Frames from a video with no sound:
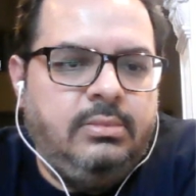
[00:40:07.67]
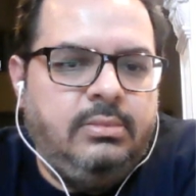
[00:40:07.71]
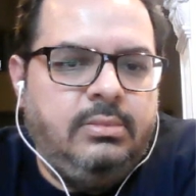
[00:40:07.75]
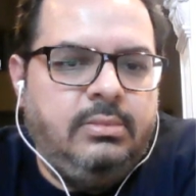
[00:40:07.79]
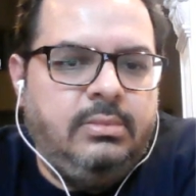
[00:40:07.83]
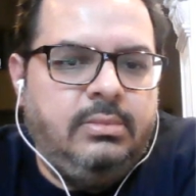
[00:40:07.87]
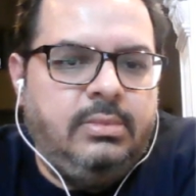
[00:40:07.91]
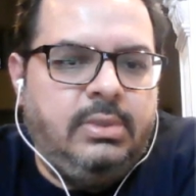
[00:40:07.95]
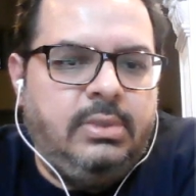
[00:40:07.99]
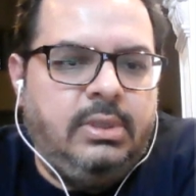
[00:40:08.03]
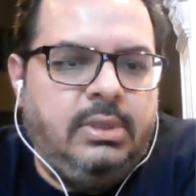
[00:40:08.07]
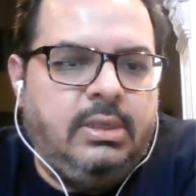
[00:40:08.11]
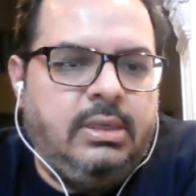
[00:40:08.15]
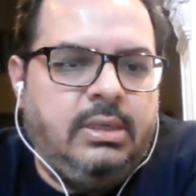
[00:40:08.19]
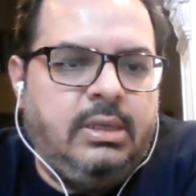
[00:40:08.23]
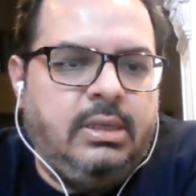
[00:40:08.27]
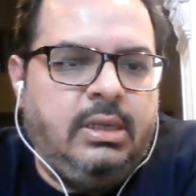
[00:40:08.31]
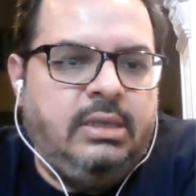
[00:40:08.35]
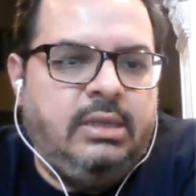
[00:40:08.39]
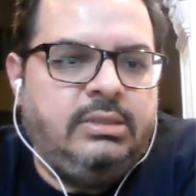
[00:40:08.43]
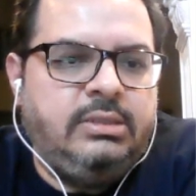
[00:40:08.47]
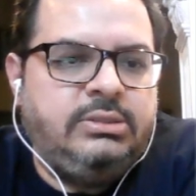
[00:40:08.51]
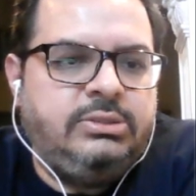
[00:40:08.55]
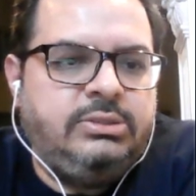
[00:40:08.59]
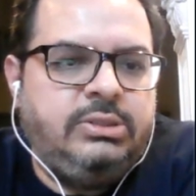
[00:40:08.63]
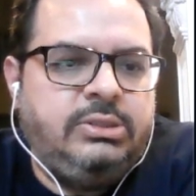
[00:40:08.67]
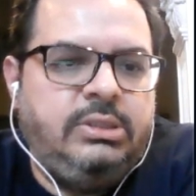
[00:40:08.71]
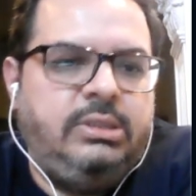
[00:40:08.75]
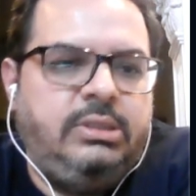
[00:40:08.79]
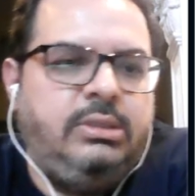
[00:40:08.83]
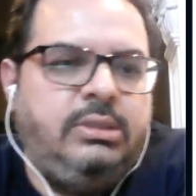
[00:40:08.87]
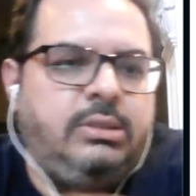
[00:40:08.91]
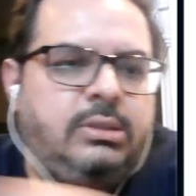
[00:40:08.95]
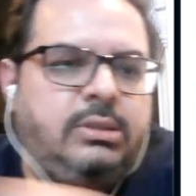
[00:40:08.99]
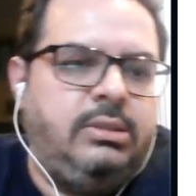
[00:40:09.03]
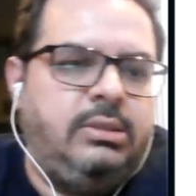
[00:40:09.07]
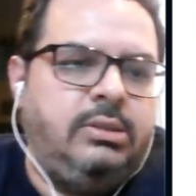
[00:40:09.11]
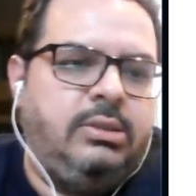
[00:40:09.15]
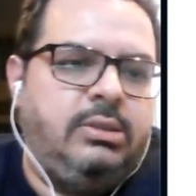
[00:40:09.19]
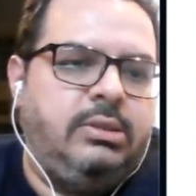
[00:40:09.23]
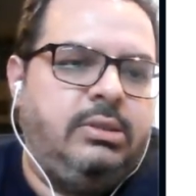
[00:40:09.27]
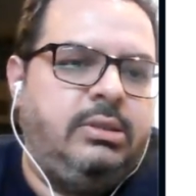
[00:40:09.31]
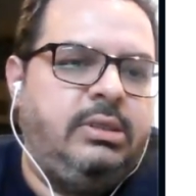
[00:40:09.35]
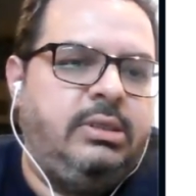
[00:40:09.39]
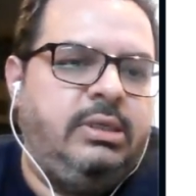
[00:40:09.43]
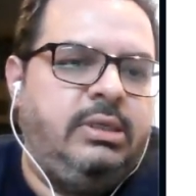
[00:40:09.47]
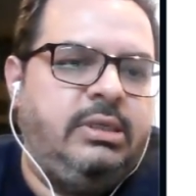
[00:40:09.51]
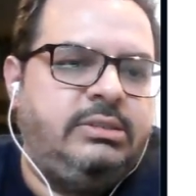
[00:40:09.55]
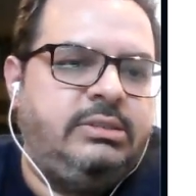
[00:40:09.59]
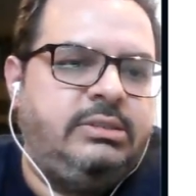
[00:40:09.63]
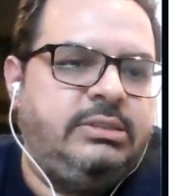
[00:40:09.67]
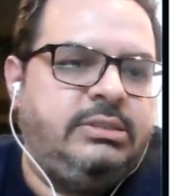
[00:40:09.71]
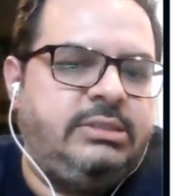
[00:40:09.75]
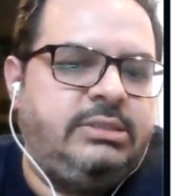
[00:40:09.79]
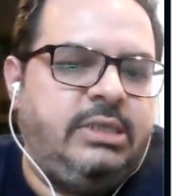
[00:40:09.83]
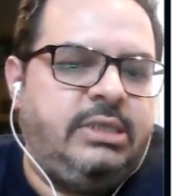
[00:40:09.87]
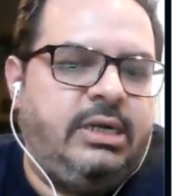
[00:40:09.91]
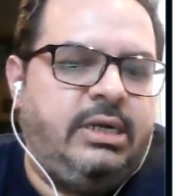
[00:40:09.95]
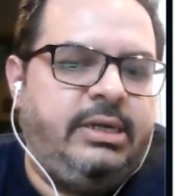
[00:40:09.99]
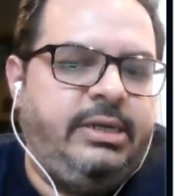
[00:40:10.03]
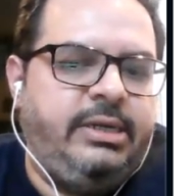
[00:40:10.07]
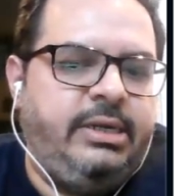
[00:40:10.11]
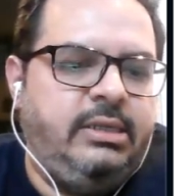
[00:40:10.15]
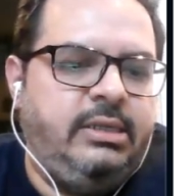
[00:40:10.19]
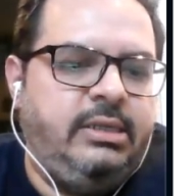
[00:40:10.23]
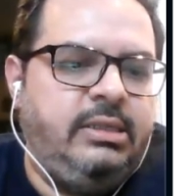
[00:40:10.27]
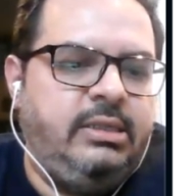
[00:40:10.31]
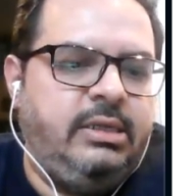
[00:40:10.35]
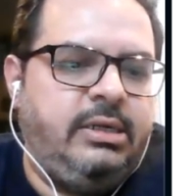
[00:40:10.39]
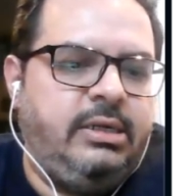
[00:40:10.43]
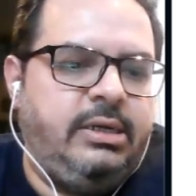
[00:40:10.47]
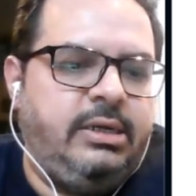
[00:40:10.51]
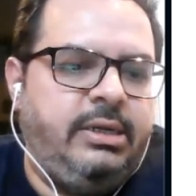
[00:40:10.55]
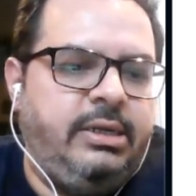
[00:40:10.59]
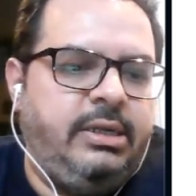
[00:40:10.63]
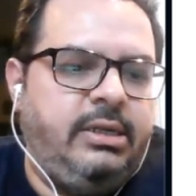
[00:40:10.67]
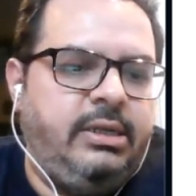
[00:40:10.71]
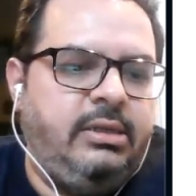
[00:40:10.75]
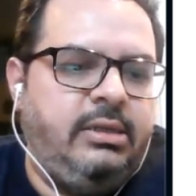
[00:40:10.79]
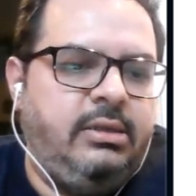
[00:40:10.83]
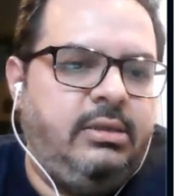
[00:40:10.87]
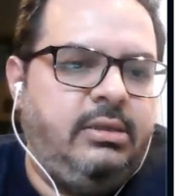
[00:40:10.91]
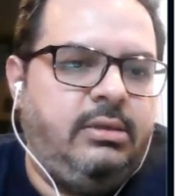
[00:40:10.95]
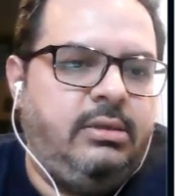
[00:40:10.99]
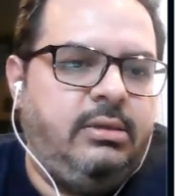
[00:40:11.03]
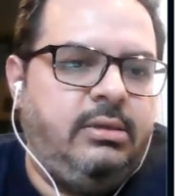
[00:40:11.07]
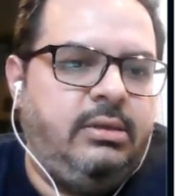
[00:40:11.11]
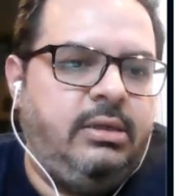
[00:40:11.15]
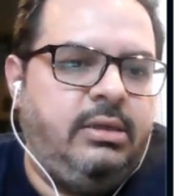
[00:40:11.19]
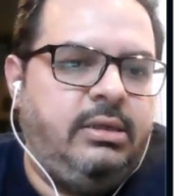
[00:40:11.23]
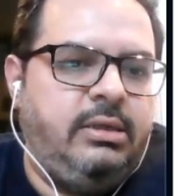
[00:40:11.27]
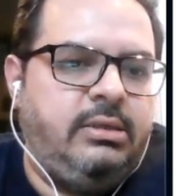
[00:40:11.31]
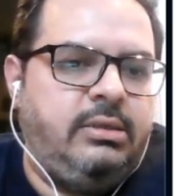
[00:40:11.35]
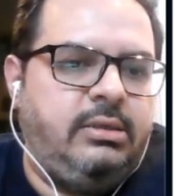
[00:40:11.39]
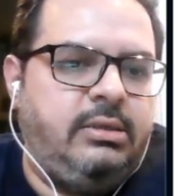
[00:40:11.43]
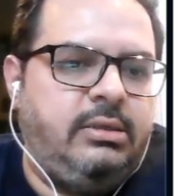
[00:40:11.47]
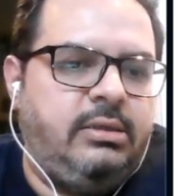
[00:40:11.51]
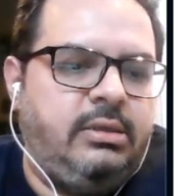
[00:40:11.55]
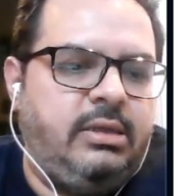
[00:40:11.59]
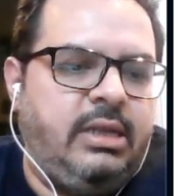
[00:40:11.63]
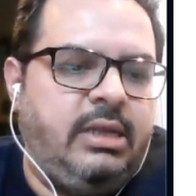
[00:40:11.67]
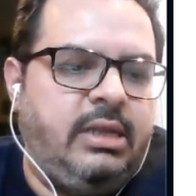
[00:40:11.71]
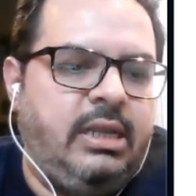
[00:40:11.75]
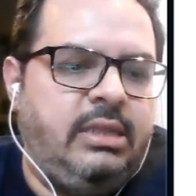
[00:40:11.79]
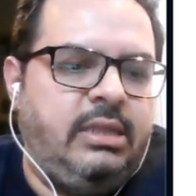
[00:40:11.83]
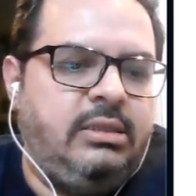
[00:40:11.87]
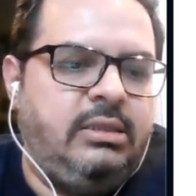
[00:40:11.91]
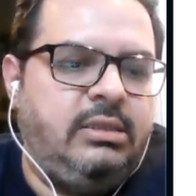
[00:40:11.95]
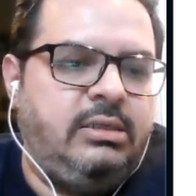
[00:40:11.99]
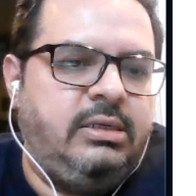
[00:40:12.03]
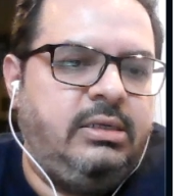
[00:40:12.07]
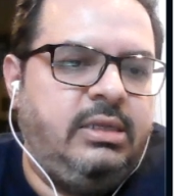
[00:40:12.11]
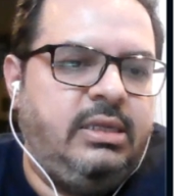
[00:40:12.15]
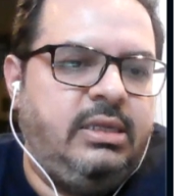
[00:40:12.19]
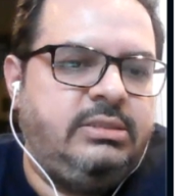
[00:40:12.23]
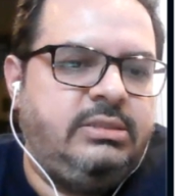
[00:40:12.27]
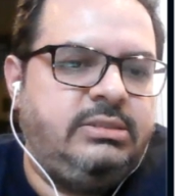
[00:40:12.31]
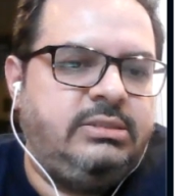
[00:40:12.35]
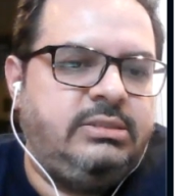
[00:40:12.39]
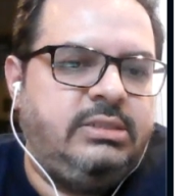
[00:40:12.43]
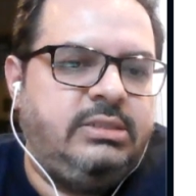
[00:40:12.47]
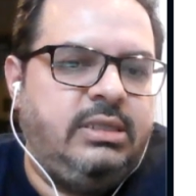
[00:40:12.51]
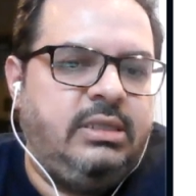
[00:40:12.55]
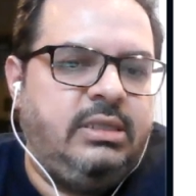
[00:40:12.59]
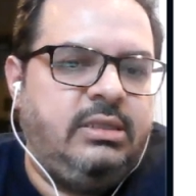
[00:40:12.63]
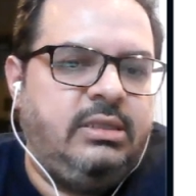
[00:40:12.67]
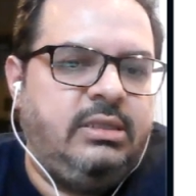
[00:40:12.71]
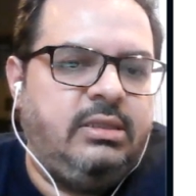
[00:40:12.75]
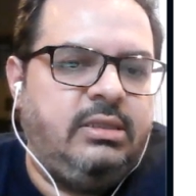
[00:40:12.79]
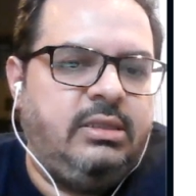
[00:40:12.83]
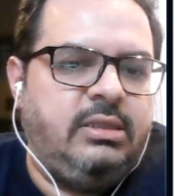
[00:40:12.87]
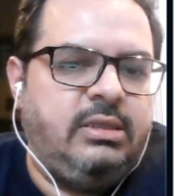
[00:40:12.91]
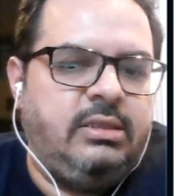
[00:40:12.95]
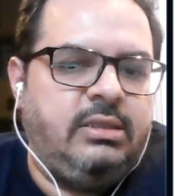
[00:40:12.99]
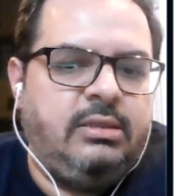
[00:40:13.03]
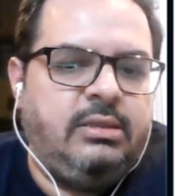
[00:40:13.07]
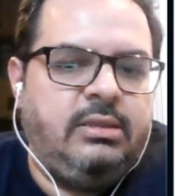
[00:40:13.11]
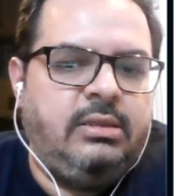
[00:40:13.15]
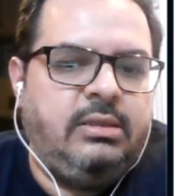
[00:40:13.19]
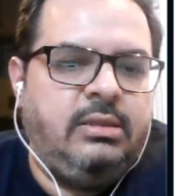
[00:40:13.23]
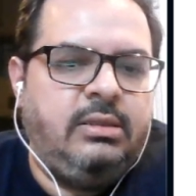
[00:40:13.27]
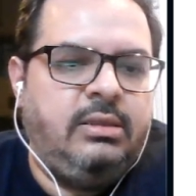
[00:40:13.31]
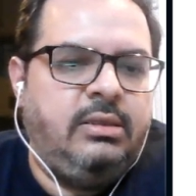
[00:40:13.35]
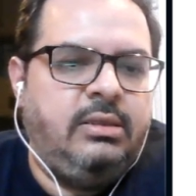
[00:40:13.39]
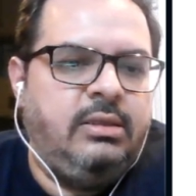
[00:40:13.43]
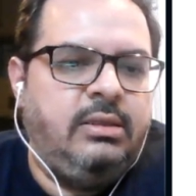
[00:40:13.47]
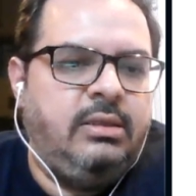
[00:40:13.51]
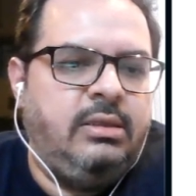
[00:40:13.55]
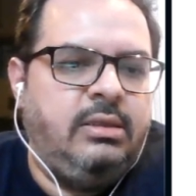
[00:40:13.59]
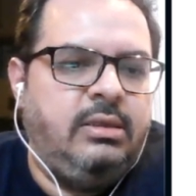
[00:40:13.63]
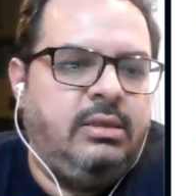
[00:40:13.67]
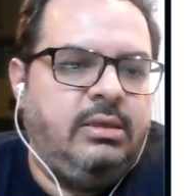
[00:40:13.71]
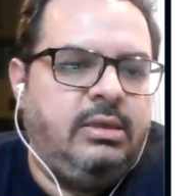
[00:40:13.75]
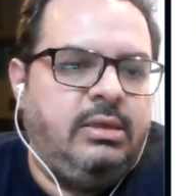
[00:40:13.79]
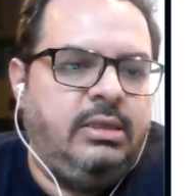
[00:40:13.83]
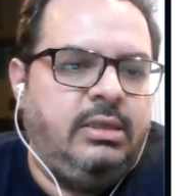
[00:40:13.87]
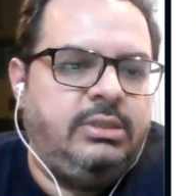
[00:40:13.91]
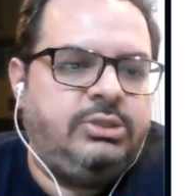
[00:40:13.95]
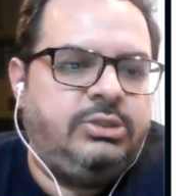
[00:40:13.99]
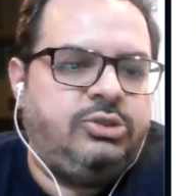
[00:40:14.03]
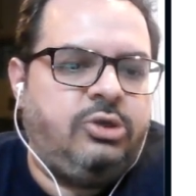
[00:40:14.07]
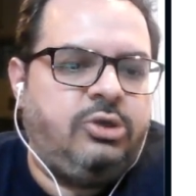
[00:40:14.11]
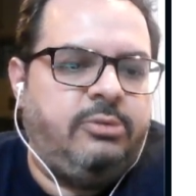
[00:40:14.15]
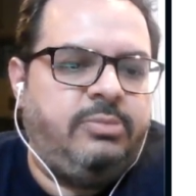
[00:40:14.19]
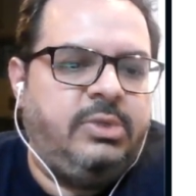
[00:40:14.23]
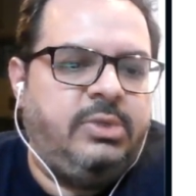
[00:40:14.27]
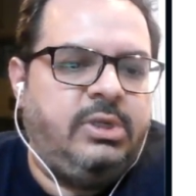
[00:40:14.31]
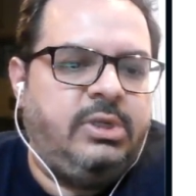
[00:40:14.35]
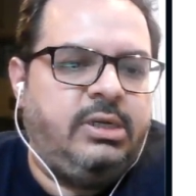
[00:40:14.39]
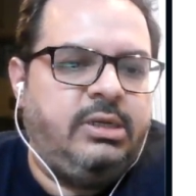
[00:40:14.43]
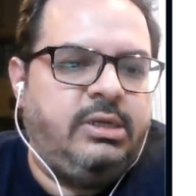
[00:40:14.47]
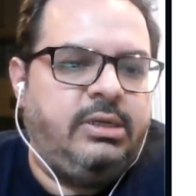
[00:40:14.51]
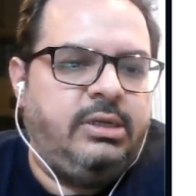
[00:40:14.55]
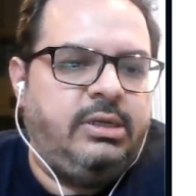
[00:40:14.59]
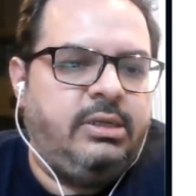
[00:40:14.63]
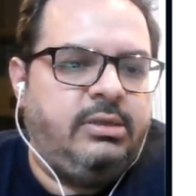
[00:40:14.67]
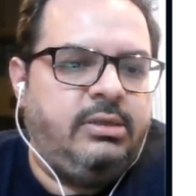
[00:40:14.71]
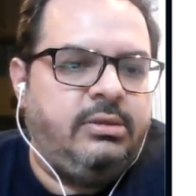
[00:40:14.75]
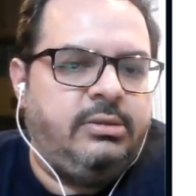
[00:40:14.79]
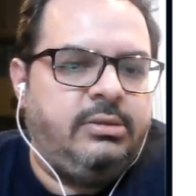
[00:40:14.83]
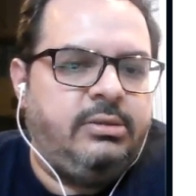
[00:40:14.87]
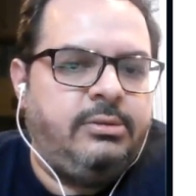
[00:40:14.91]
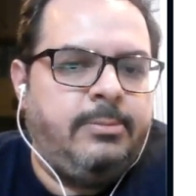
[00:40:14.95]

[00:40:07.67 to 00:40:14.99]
Yeah, and see, it started the container, it ran the test, and then it stopped the container.